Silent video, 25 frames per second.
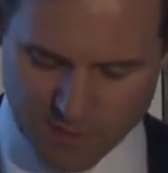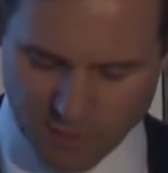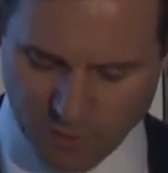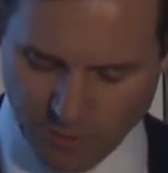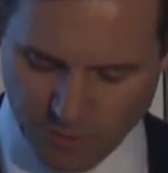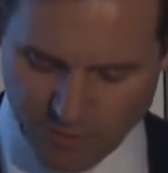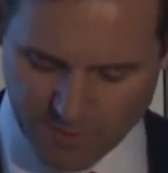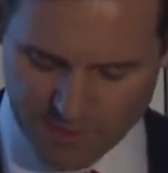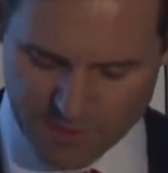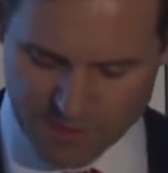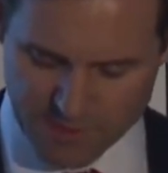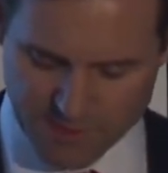or
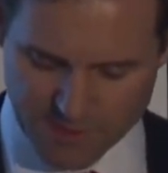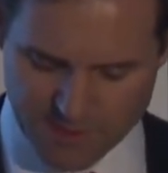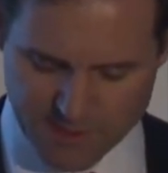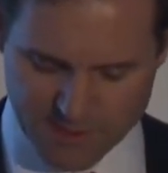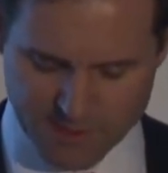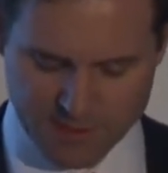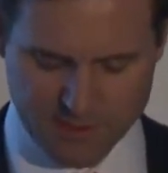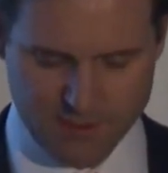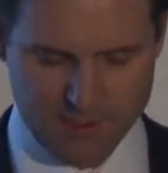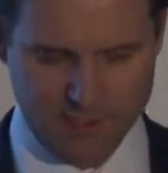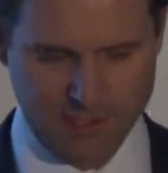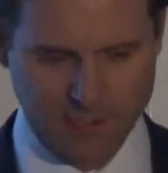
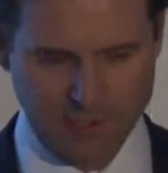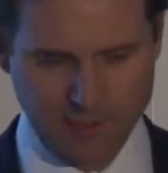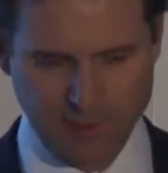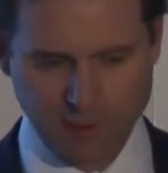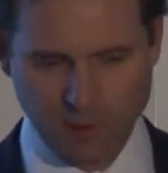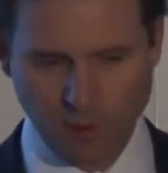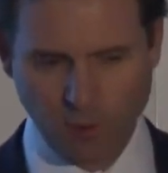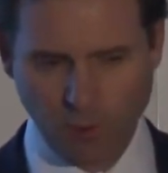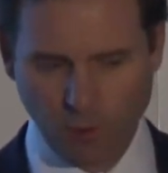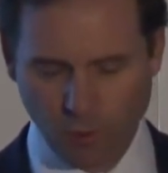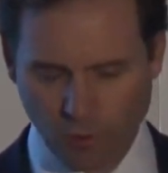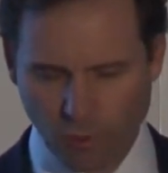businesses
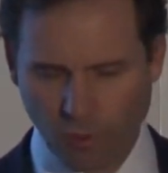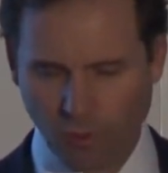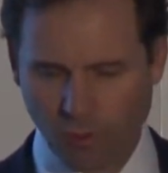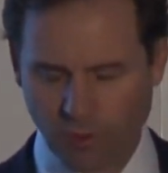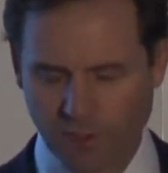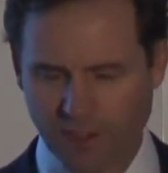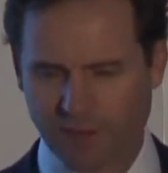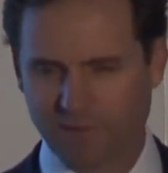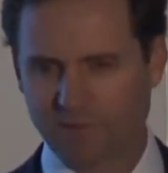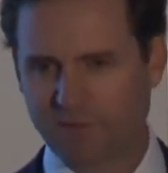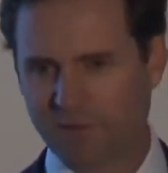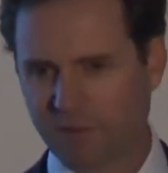or
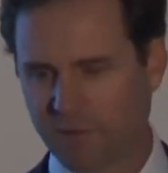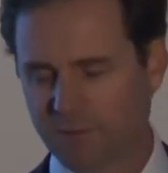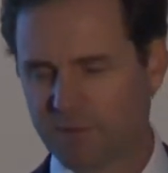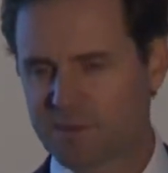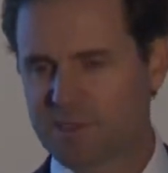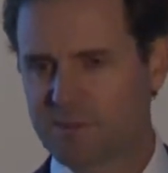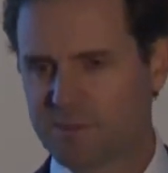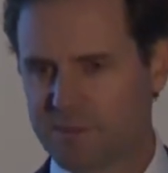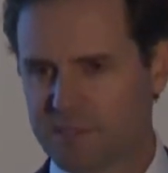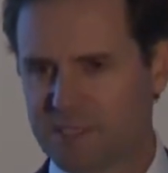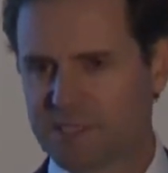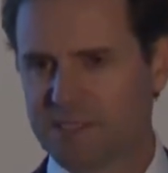give them
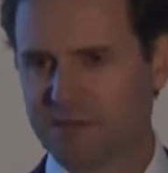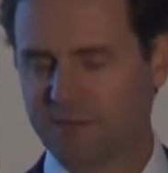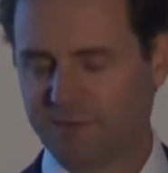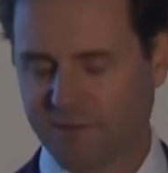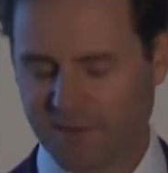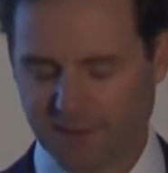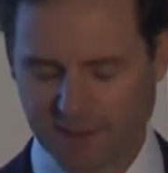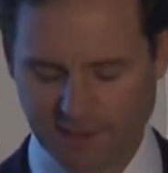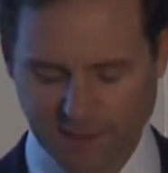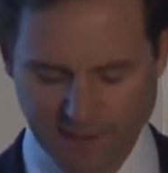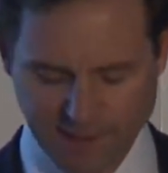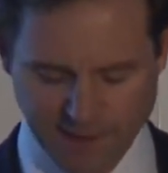
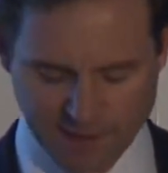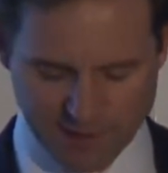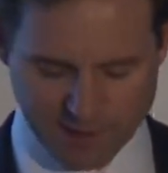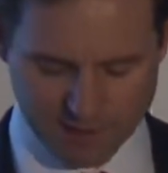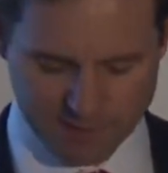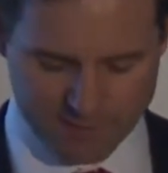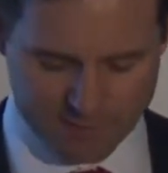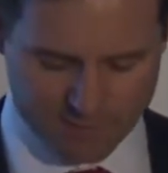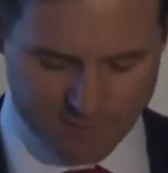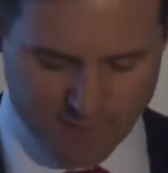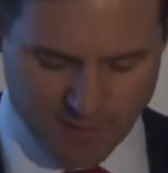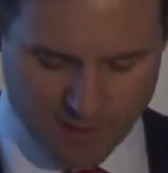specific legal
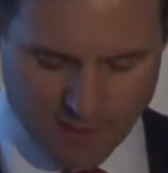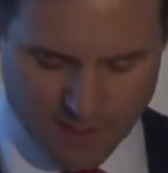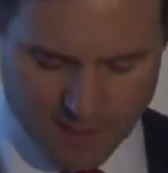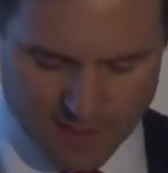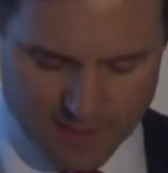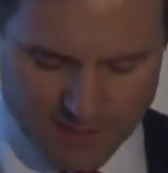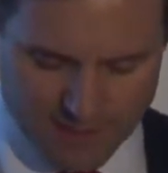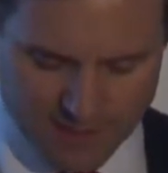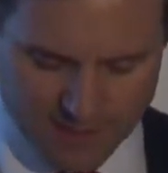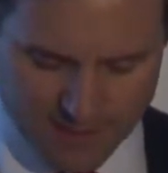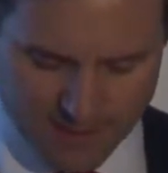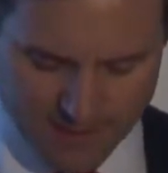
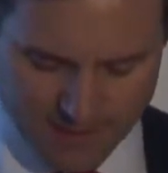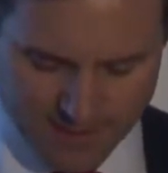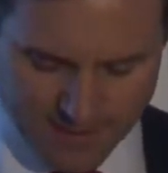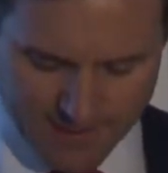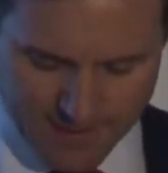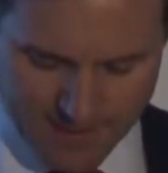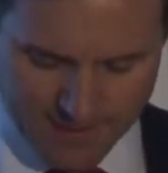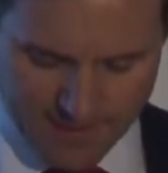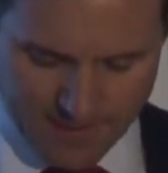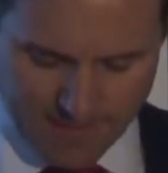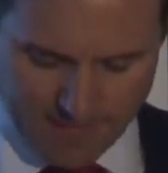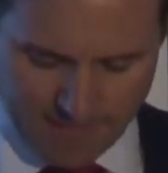advice.
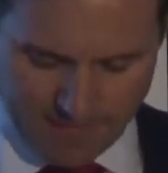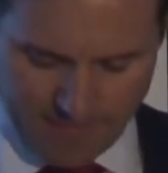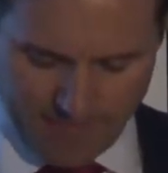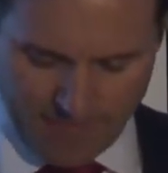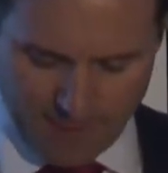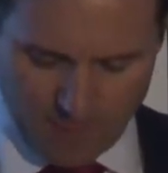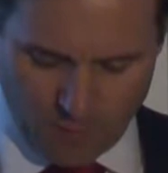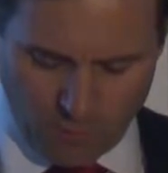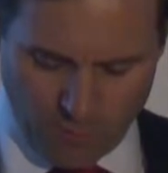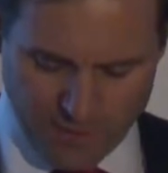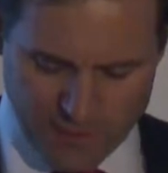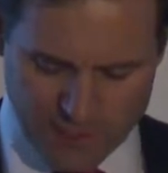
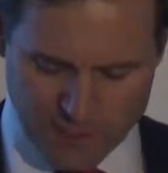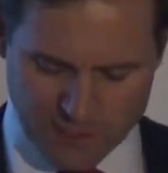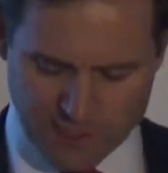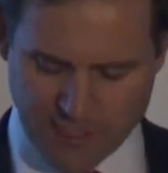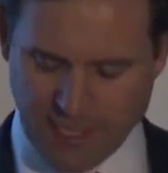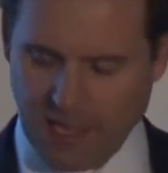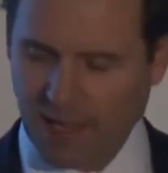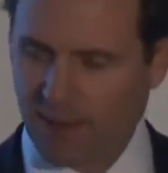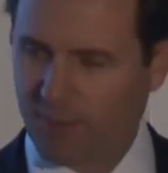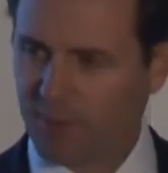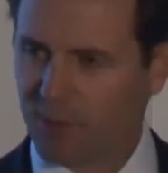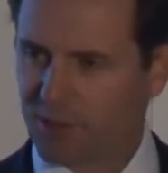We just
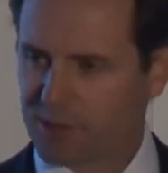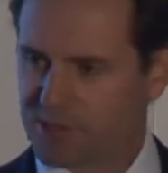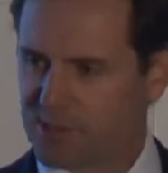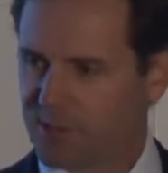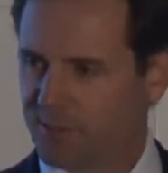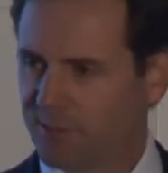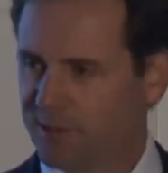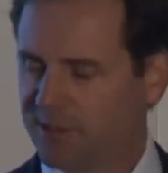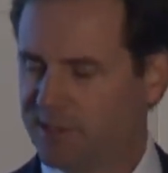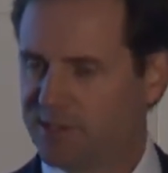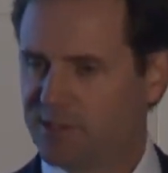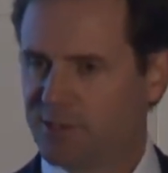can't
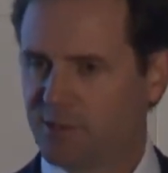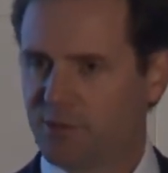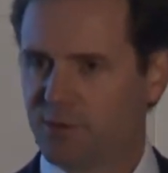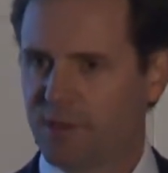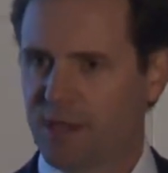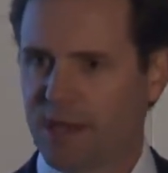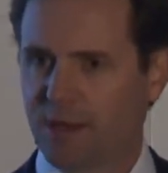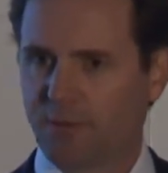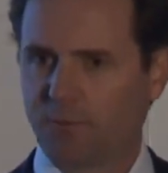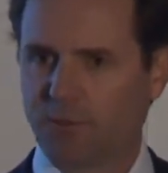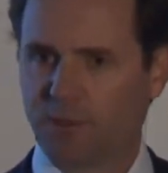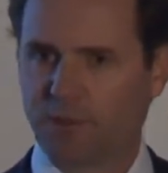possibly do
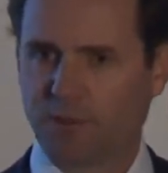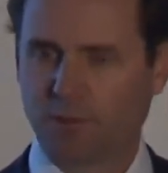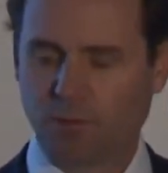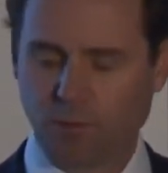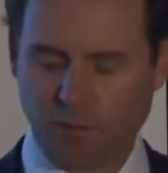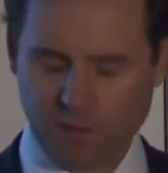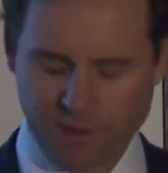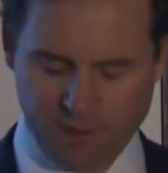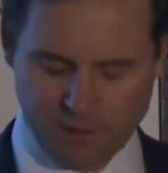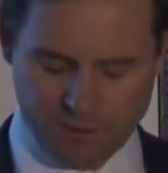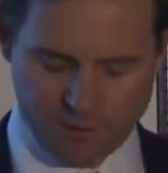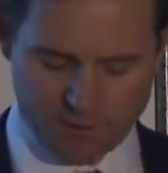that
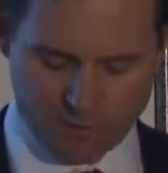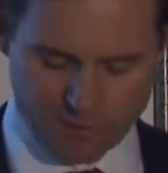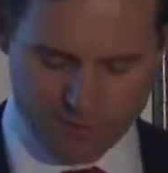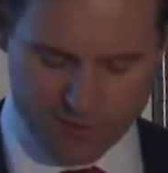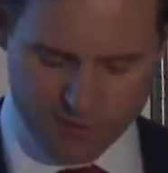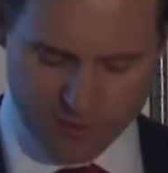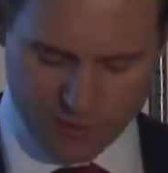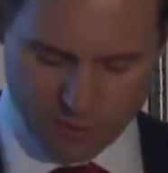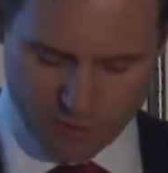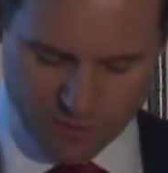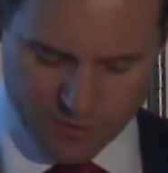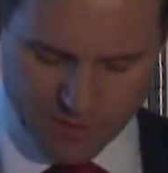with the
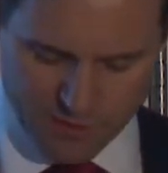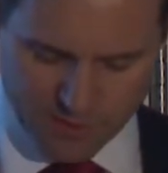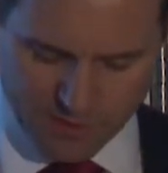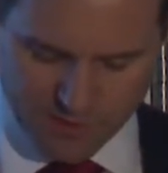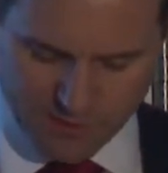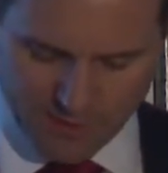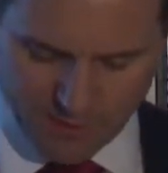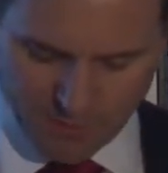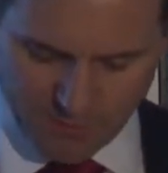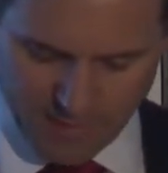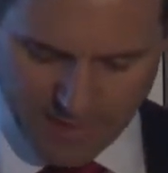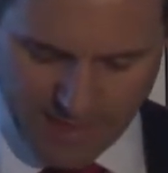resources
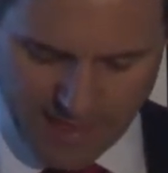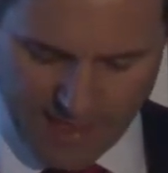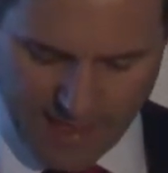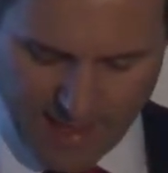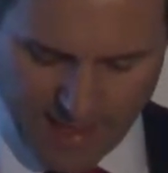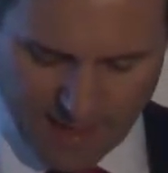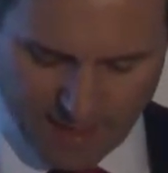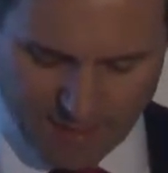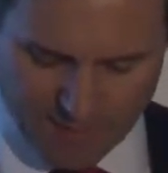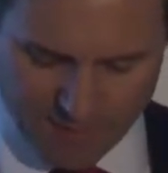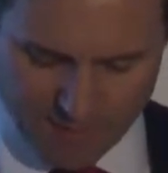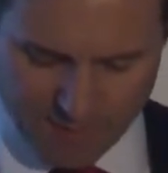that we
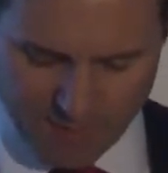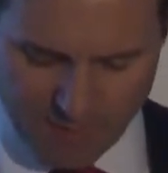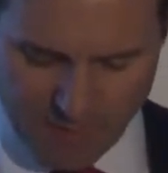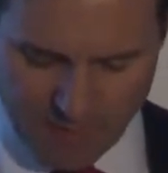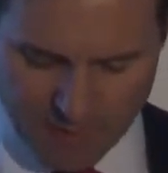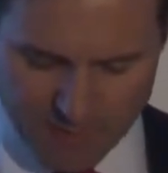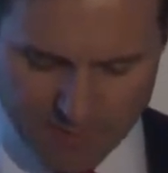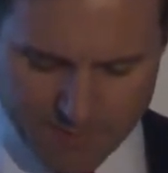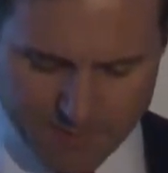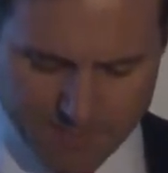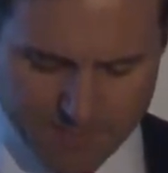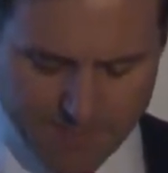have. But